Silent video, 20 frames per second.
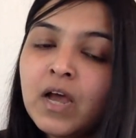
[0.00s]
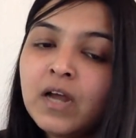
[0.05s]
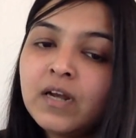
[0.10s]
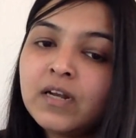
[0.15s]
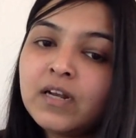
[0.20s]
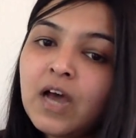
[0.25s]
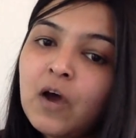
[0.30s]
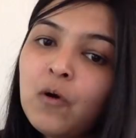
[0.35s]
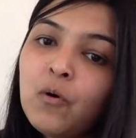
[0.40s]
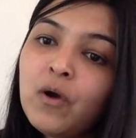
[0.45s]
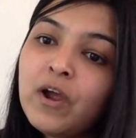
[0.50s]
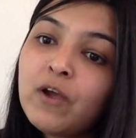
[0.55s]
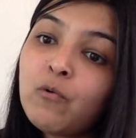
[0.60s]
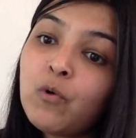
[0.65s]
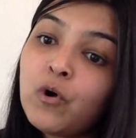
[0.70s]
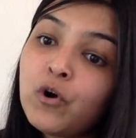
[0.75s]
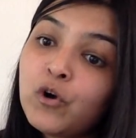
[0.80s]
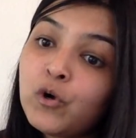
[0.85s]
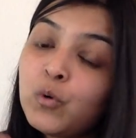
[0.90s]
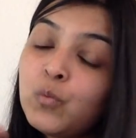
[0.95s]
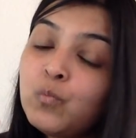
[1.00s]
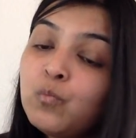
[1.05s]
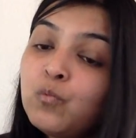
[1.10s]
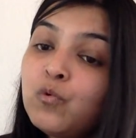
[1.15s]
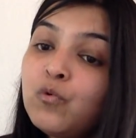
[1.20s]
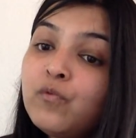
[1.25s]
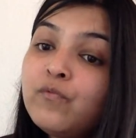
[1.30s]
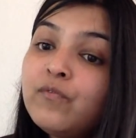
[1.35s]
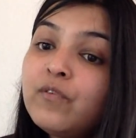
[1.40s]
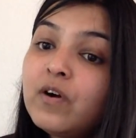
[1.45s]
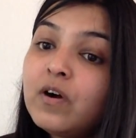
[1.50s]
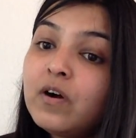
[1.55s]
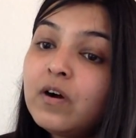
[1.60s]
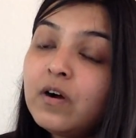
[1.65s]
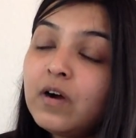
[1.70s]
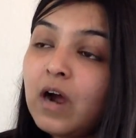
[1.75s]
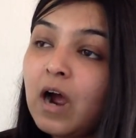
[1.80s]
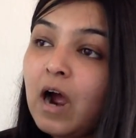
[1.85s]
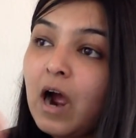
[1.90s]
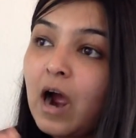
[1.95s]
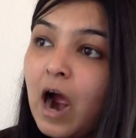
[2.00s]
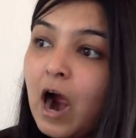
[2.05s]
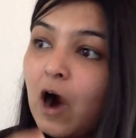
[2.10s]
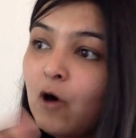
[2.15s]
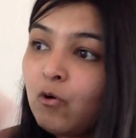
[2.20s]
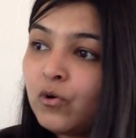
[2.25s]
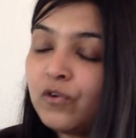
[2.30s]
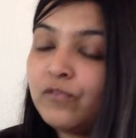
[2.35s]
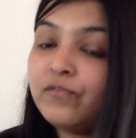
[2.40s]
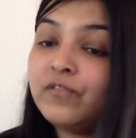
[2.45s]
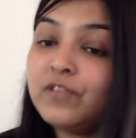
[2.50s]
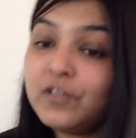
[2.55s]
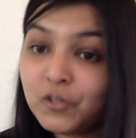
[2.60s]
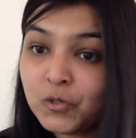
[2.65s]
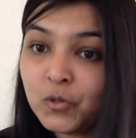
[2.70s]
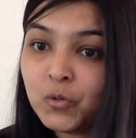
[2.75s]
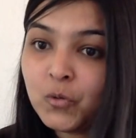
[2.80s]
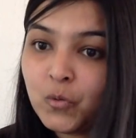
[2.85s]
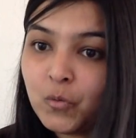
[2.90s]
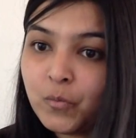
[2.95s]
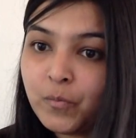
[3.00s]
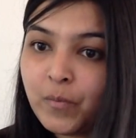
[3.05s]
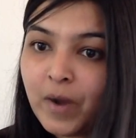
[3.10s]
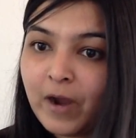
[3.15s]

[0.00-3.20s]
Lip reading: Now I want to move out of this loop.